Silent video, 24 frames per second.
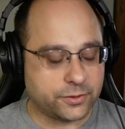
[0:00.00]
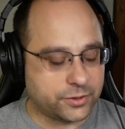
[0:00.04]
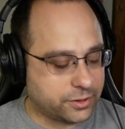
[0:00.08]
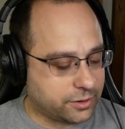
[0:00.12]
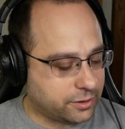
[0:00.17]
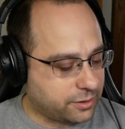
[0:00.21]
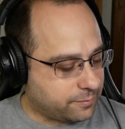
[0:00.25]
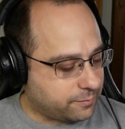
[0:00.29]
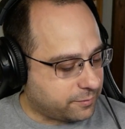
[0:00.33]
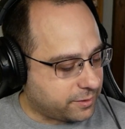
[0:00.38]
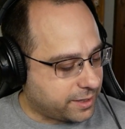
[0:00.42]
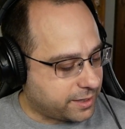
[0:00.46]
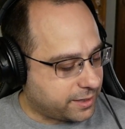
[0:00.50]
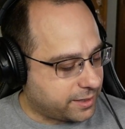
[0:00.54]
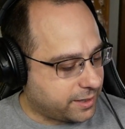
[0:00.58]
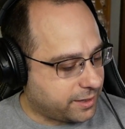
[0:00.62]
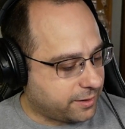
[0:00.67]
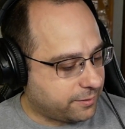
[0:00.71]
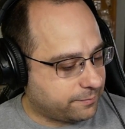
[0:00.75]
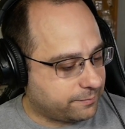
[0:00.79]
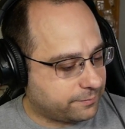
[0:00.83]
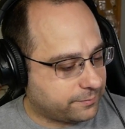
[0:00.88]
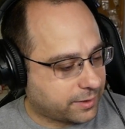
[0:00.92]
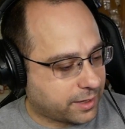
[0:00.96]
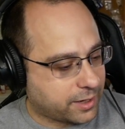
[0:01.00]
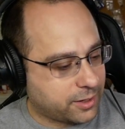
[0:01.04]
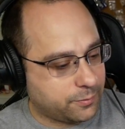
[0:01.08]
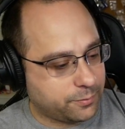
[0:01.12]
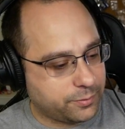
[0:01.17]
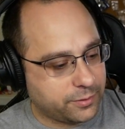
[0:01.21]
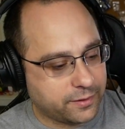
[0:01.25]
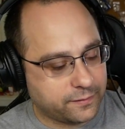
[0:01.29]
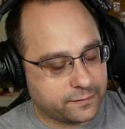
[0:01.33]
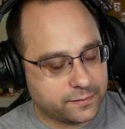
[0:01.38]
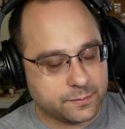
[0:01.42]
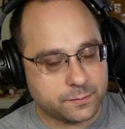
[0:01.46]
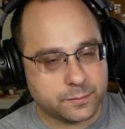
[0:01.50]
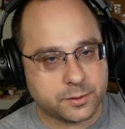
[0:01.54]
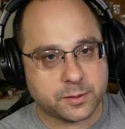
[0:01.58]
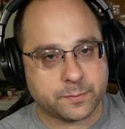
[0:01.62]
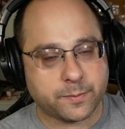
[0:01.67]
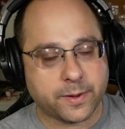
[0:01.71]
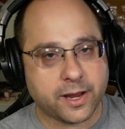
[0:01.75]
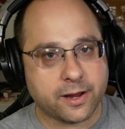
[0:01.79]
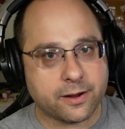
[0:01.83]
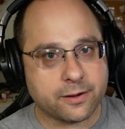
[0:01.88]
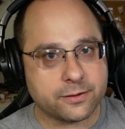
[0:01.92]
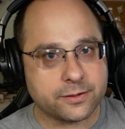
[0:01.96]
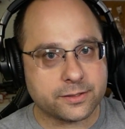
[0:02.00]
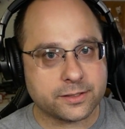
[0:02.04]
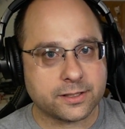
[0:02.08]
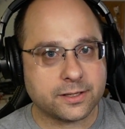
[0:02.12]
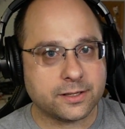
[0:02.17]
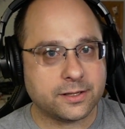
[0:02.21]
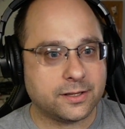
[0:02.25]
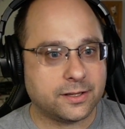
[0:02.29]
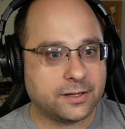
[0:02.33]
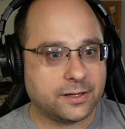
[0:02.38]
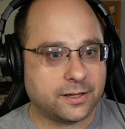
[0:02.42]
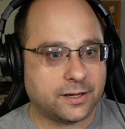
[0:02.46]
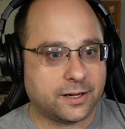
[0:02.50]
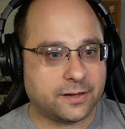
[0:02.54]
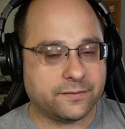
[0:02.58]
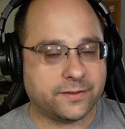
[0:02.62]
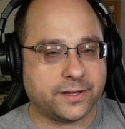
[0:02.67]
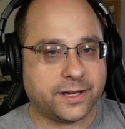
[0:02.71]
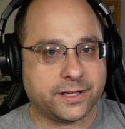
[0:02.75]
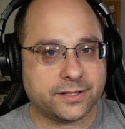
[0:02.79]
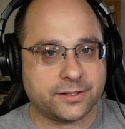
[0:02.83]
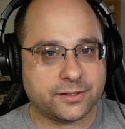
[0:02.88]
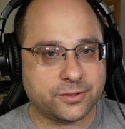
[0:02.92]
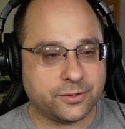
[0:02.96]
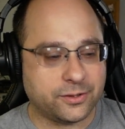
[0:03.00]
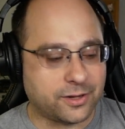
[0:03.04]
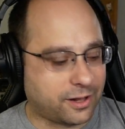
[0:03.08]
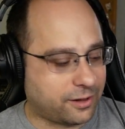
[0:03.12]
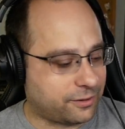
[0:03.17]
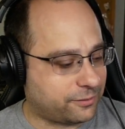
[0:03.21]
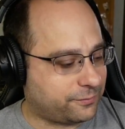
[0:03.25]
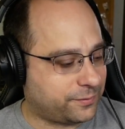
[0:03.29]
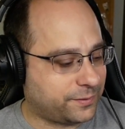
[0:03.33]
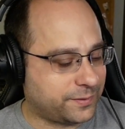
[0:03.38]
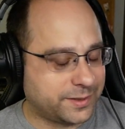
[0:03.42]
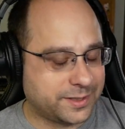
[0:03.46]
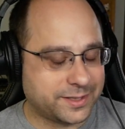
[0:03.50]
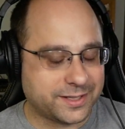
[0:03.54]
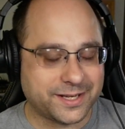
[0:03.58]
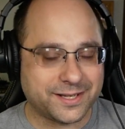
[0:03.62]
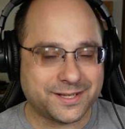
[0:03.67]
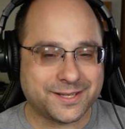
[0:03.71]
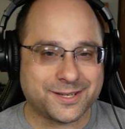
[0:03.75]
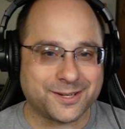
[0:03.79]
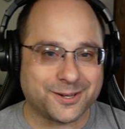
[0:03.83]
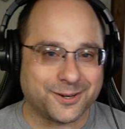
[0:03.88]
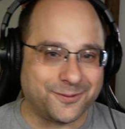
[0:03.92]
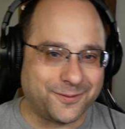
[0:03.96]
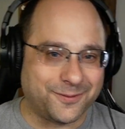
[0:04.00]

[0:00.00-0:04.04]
For sure. I'm glad to help. I hope you have some spares of that two dollar fifty cent